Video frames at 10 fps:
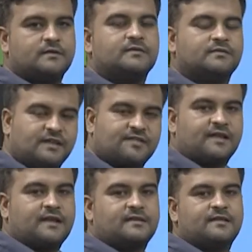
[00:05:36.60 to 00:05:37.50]
This
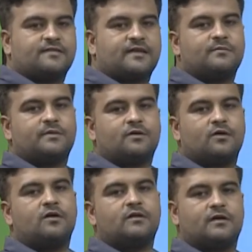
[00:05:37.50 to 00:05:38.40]
sentence can be
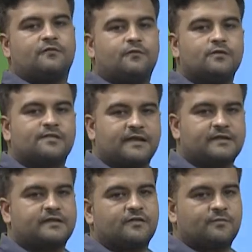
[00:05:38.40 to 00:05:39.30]
called a full
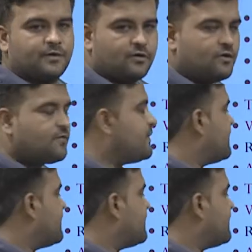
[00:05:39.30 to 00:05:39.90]
sentence because we